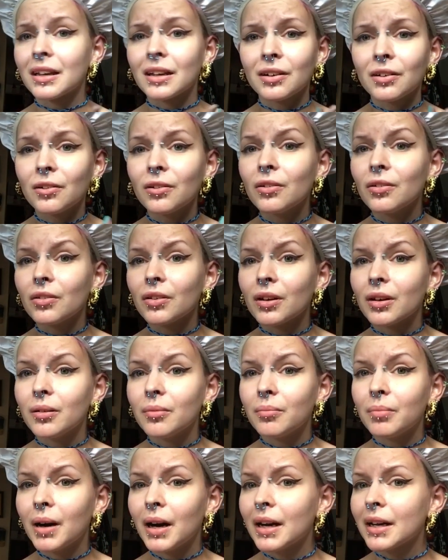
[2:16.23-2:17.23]
killed
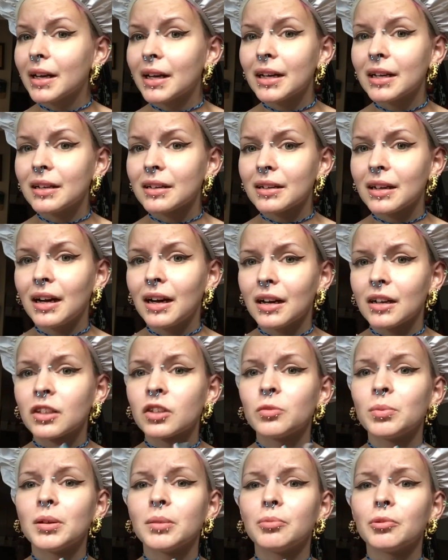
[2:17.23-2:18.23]
by getting
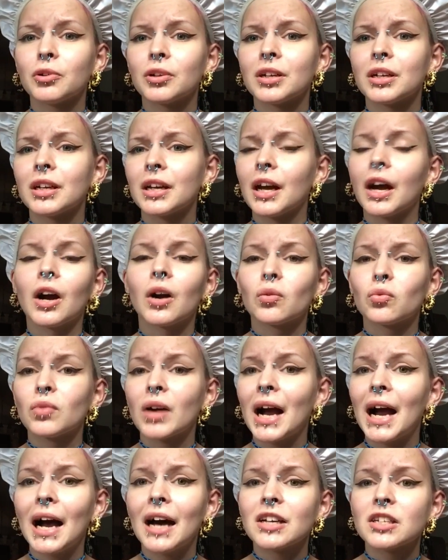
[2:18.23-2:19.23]
doxxed, people can get
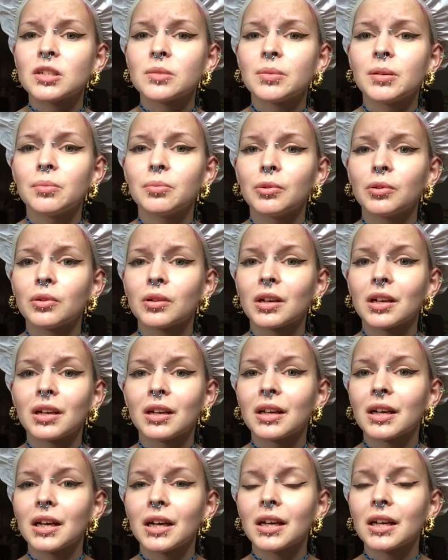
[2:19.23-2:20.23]
harassed, people
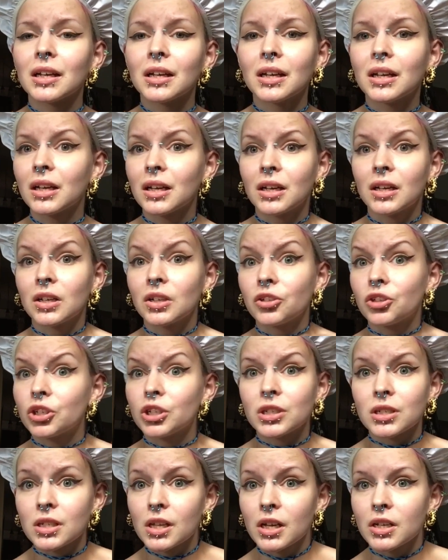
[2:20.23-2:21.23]
can get
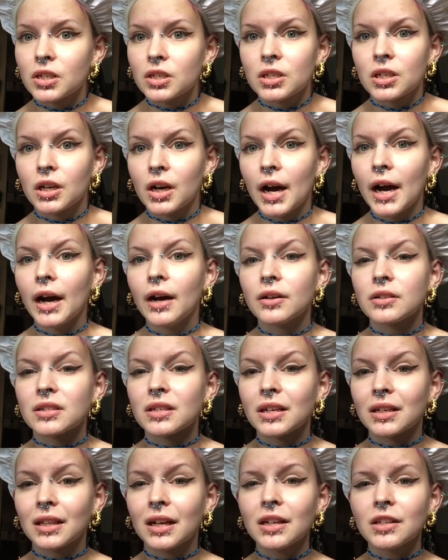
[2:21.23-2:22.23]
shit sent to their house.
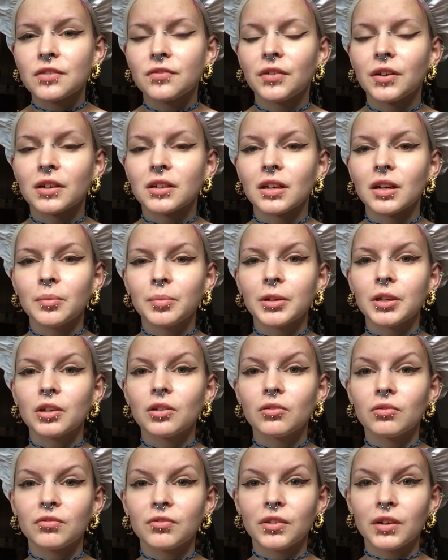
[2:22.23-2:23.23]
Like, that's fucked up. Like, you
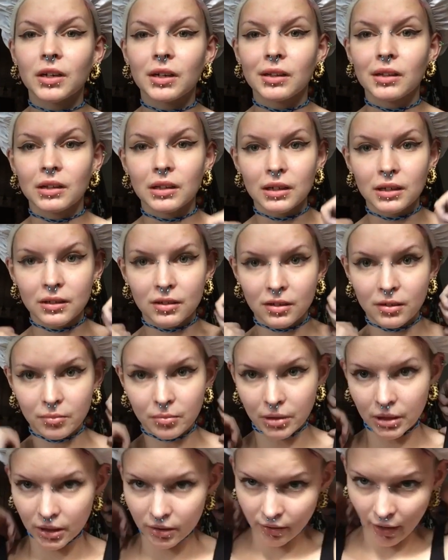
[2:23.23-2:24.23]
don't fucking leak
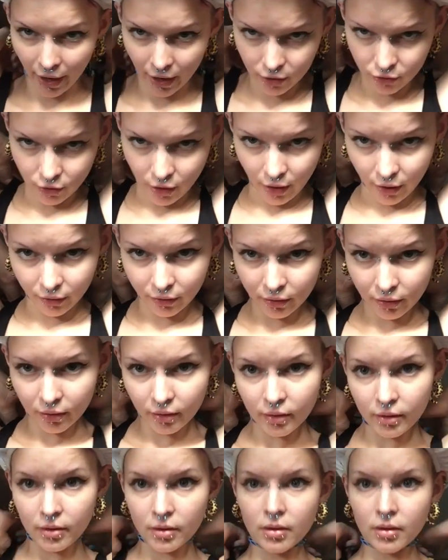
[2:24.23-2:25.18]
somebody's address.